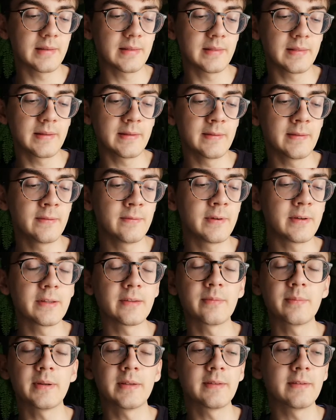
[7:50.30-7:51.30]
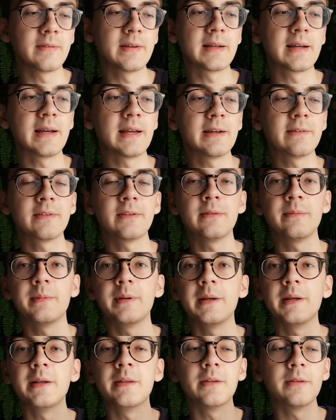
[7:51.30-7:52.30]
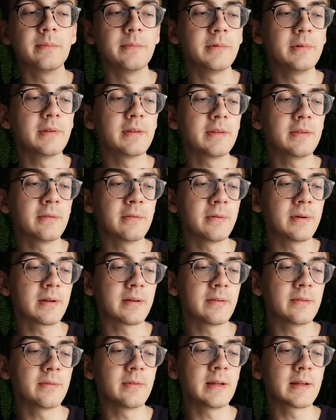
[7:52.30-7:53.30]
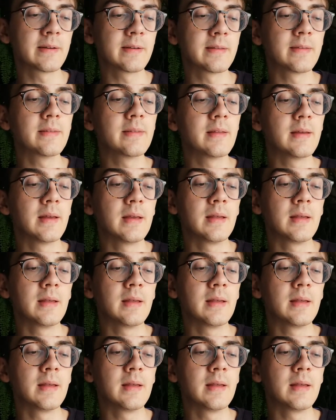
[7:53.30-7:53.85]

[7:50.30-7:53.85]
This is very specific. I have to be in the mood to wear this fragrance,